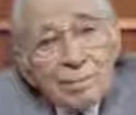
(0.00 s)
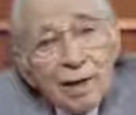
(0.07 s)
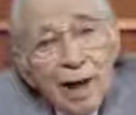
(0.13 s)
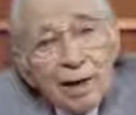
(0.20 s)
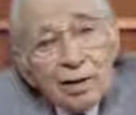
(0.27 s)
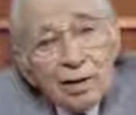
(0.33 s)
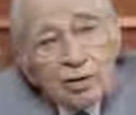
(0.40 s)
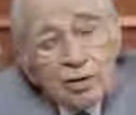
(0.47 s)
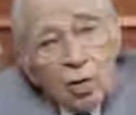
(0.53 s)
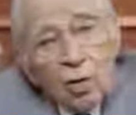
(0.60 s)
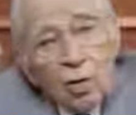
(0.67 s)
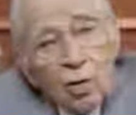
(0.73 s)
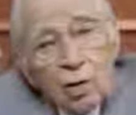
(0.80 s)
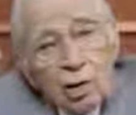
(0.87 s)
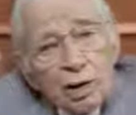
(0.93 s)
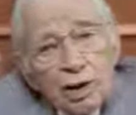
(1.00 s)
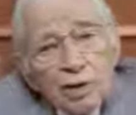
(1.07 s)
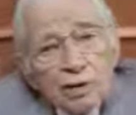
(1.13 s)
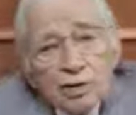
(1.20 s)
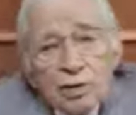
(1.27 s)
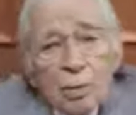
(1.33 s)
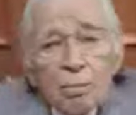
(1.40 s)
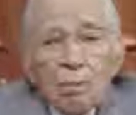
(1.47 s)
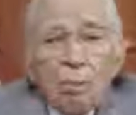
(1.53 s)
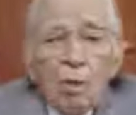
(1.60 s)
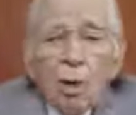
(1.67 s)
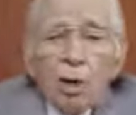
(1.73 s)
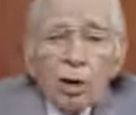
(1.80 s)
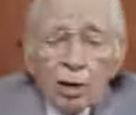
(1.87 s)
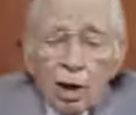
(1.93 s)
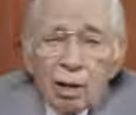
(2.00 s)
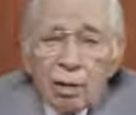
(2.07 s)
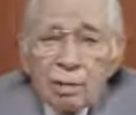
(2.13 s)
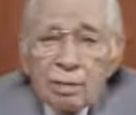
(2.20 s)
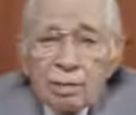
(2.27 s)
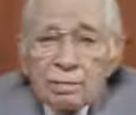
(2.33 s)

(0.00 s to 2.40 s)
And the soul is mortal.